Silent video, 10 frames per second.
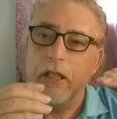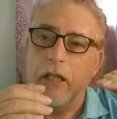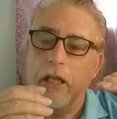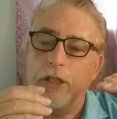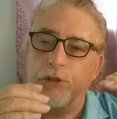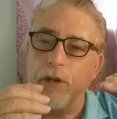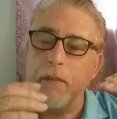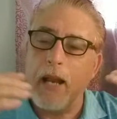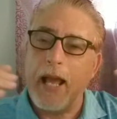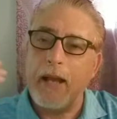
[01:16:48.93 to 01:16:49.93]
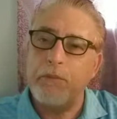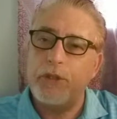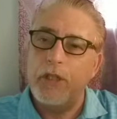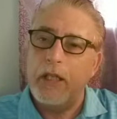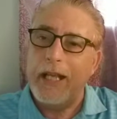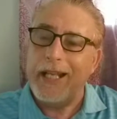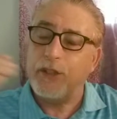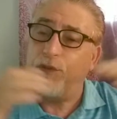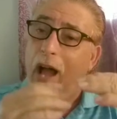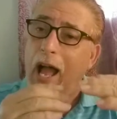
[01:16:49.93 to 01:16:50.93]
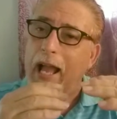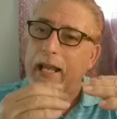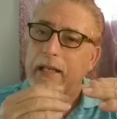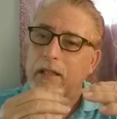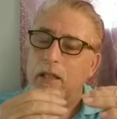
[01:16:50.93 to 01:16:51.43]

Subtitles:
stream labs, it's fine.